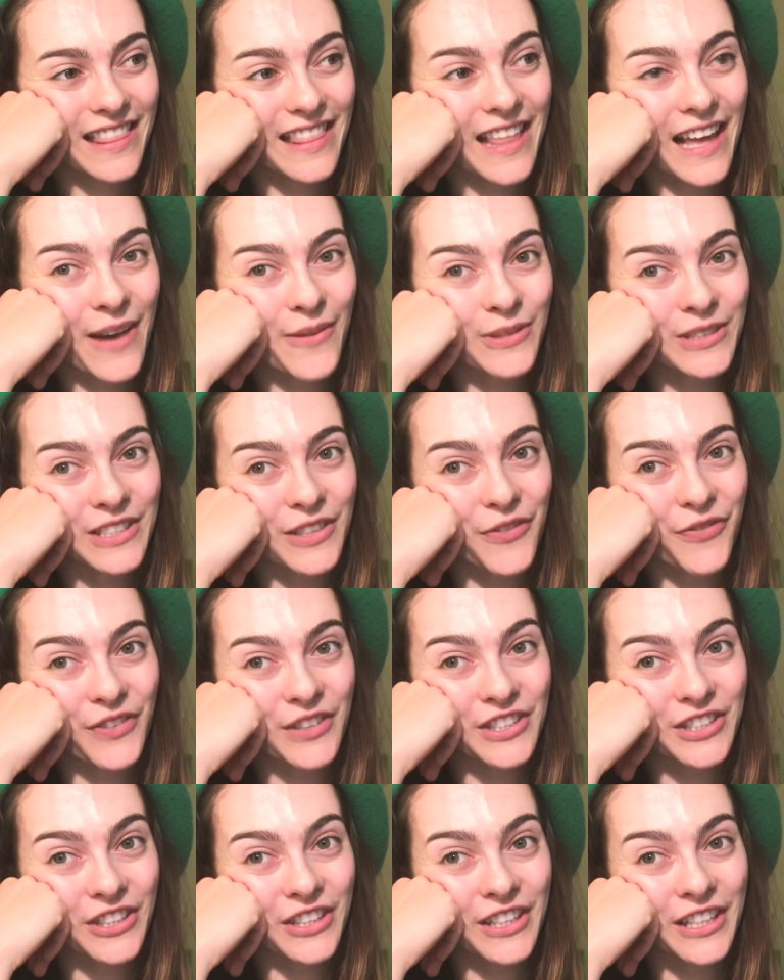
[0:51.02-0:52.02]
That was
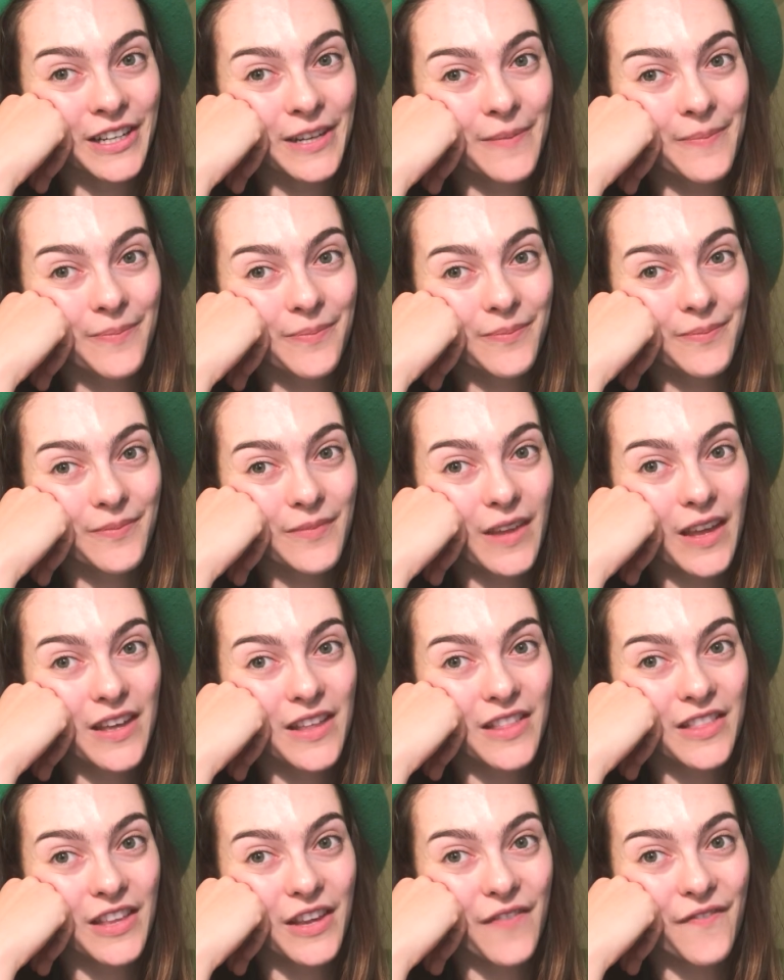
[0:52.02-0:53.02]
officially
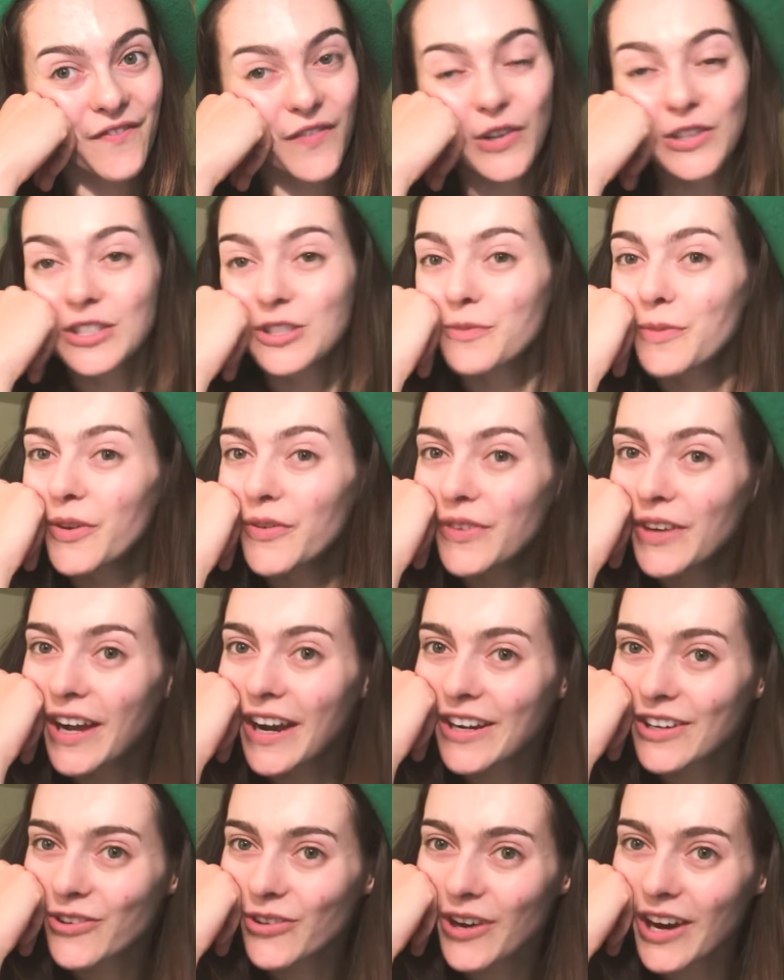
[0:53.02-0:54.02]
the first movie
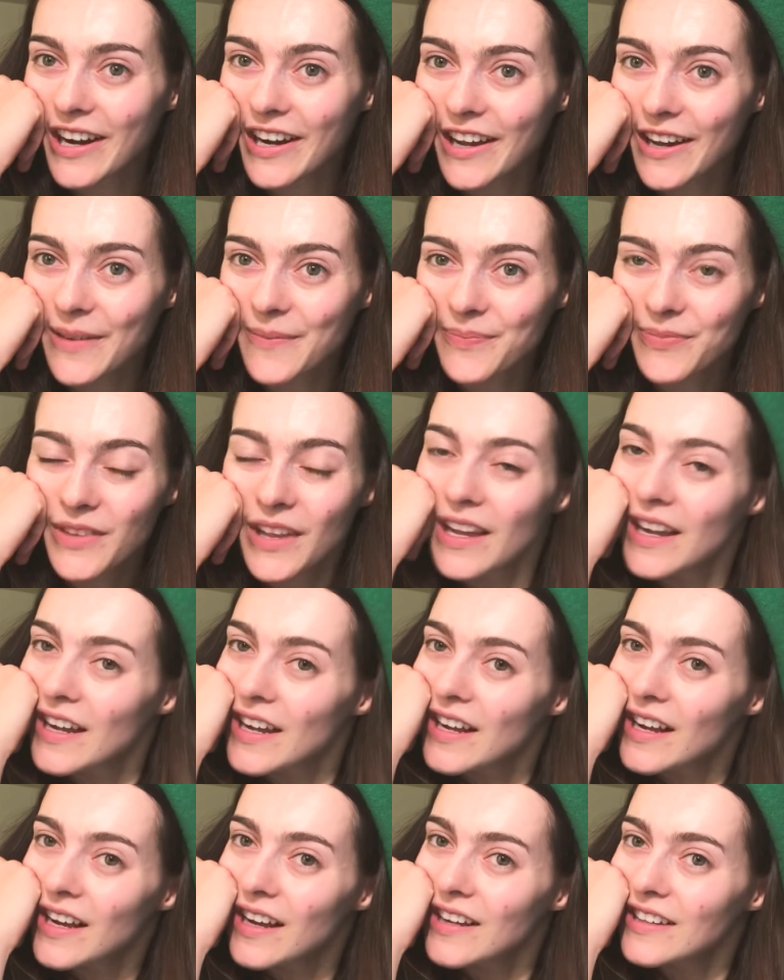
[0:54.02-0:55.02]
I'd cried at.
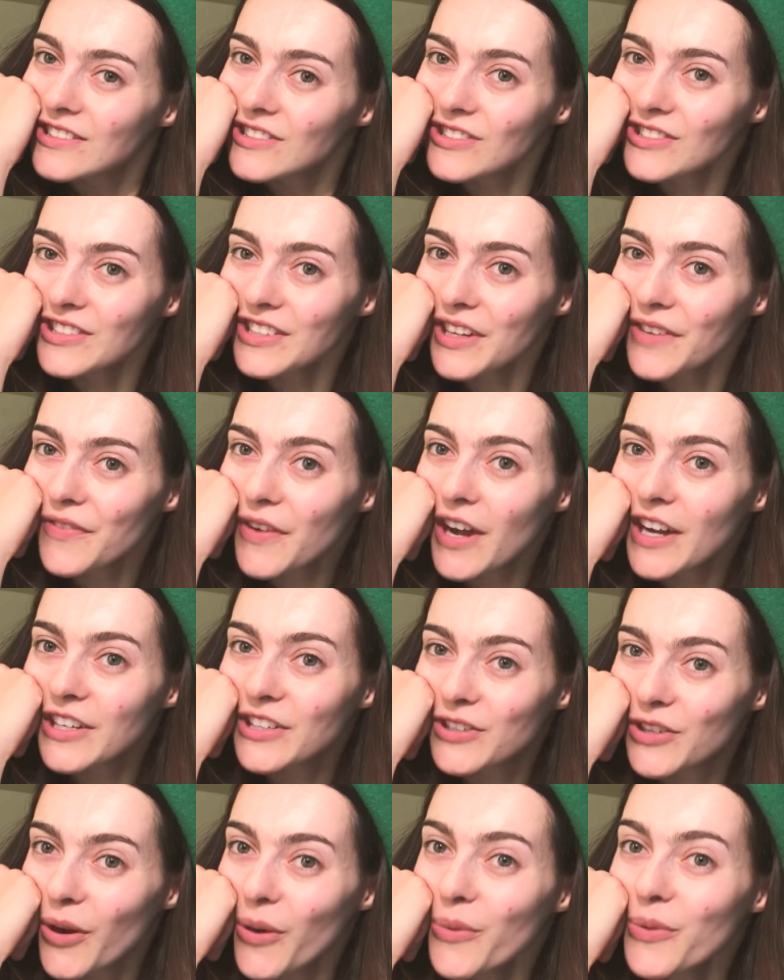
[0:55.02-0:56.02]
Interesting enough, I
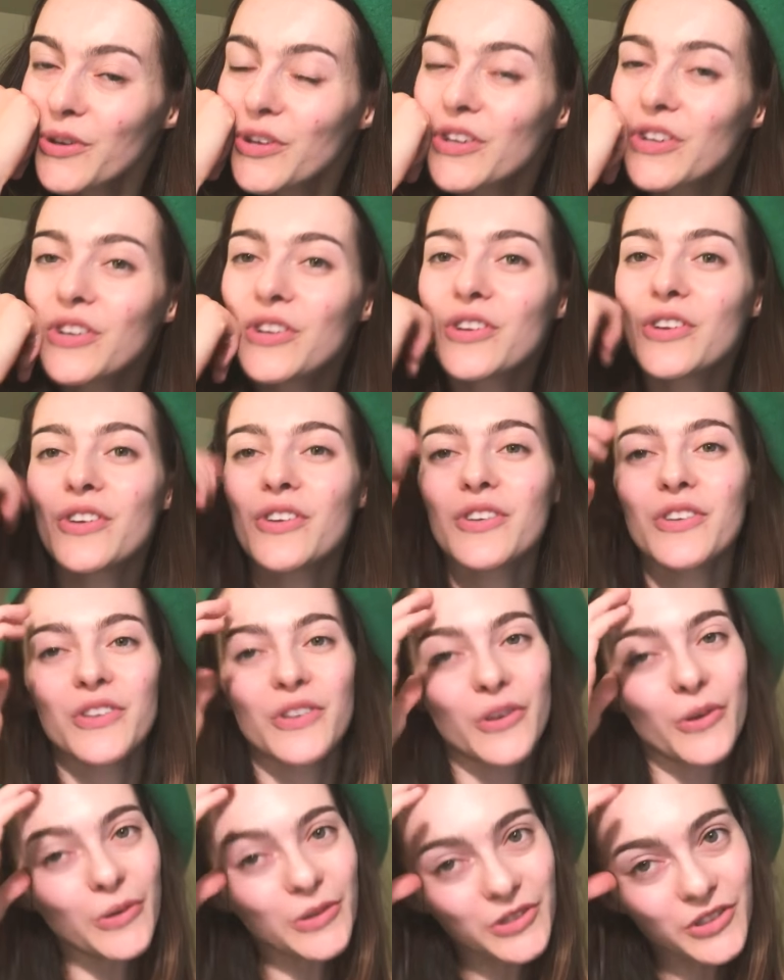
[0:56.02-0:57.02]
don't
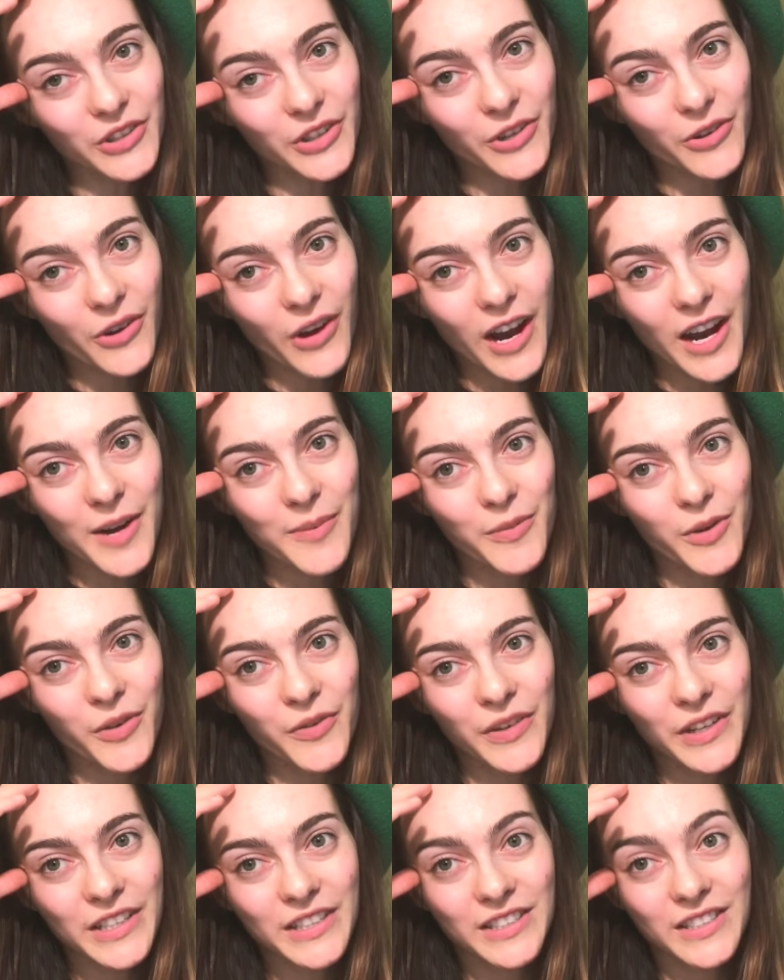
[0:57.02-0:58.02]
usually cry at
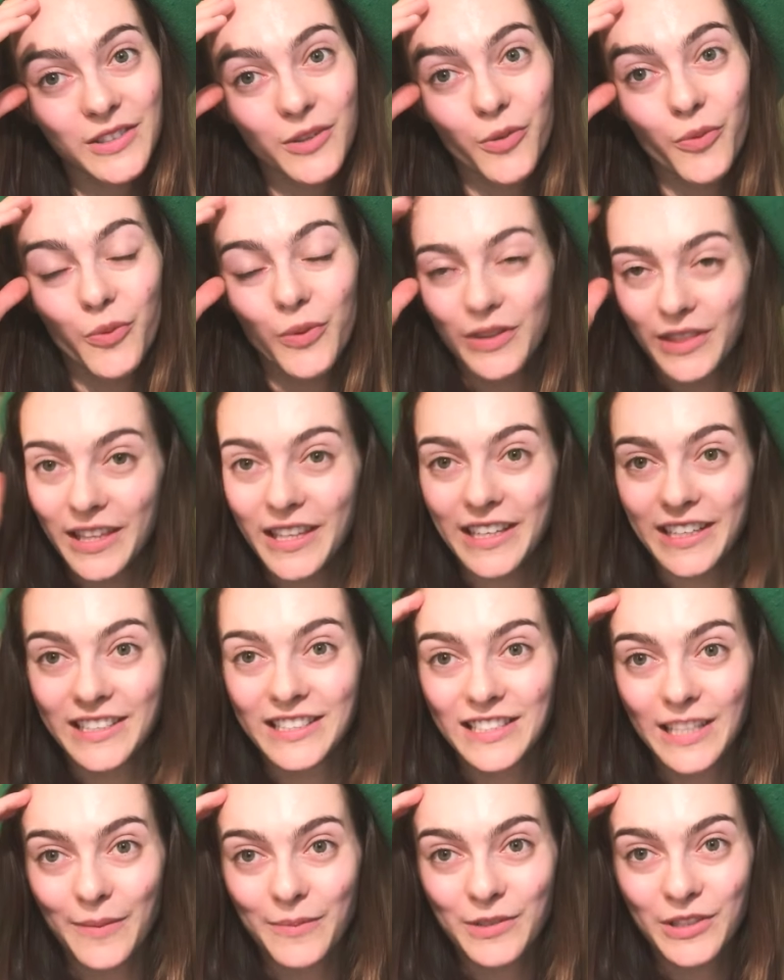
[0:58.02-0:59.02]
movies, with the
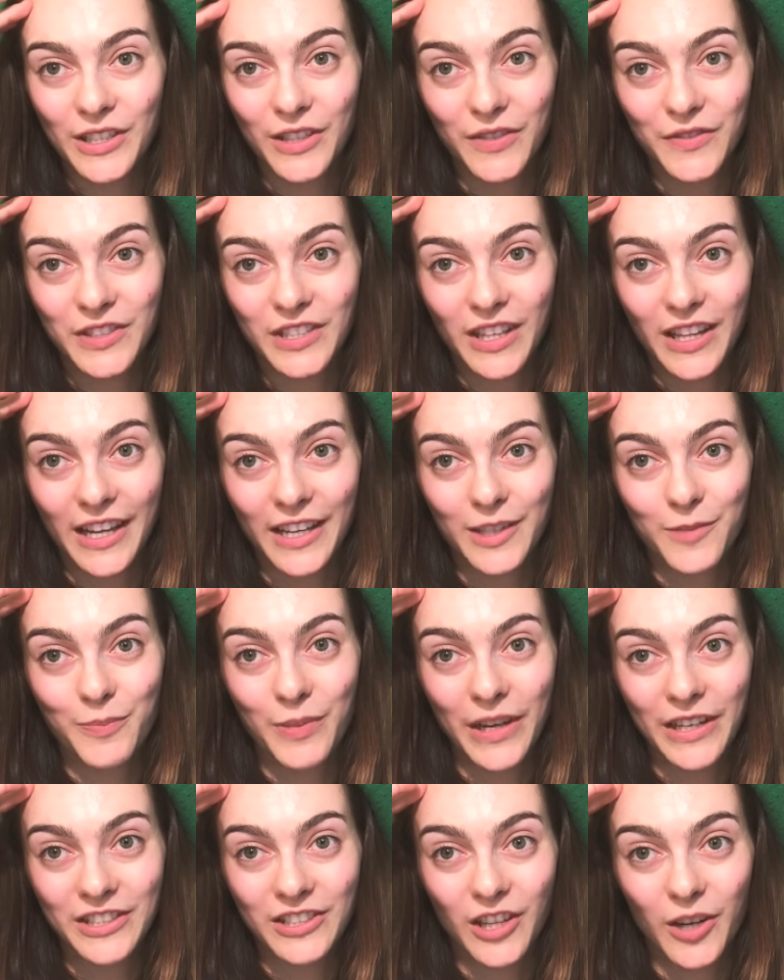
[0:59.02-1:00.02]
exception of select
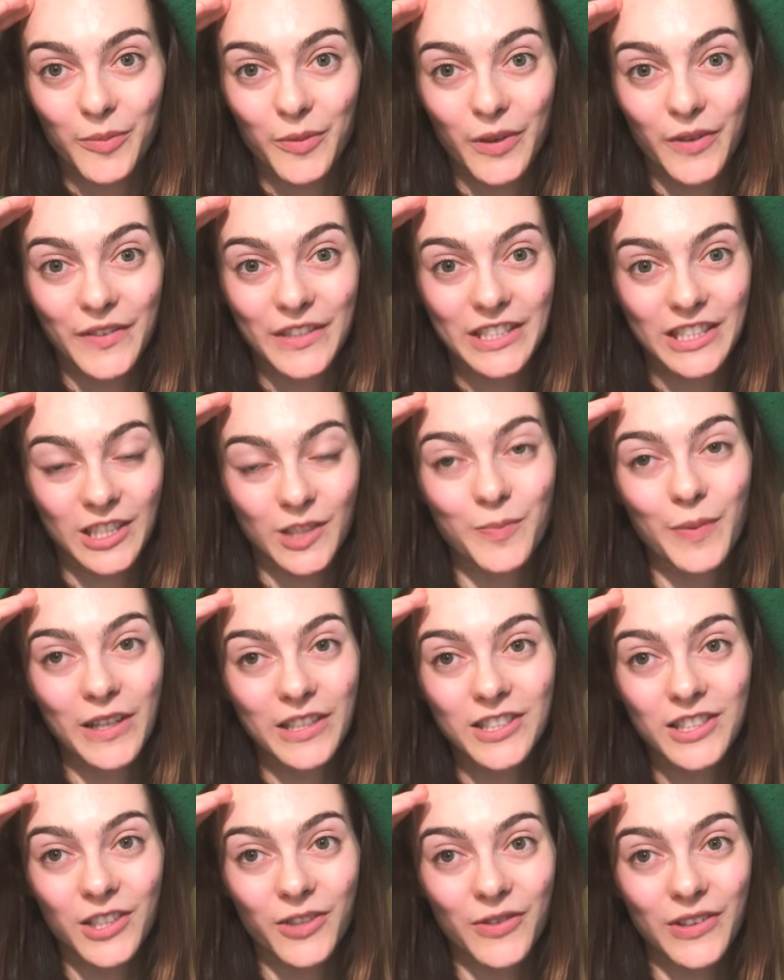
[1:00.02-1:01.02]
Pixar movies,
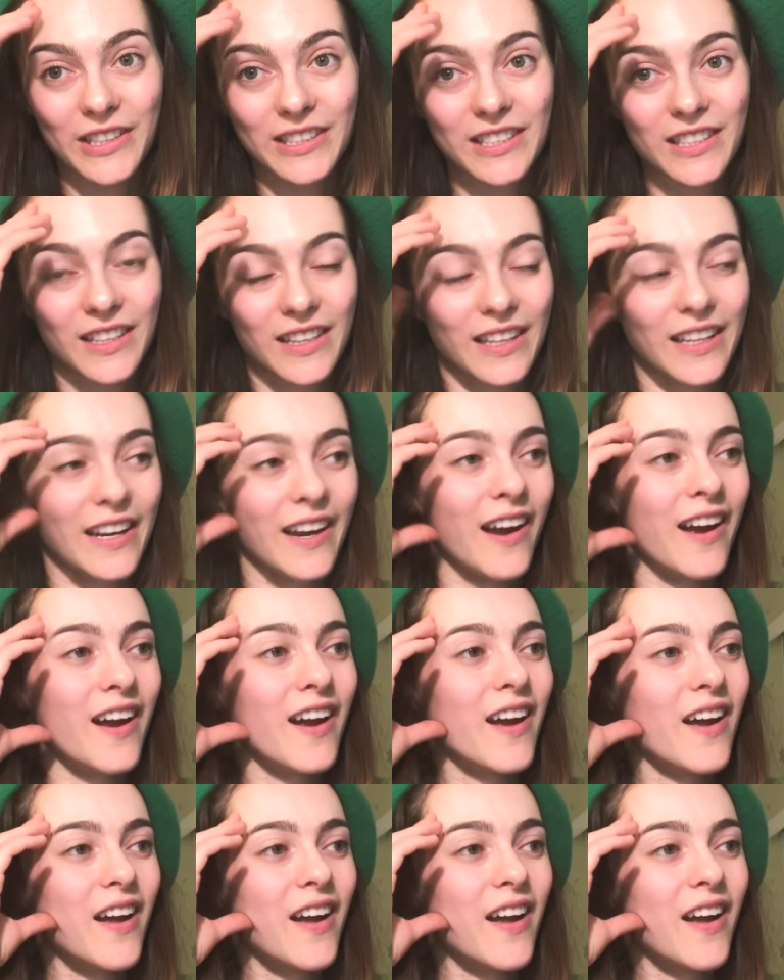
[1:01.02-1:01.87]
especially recently.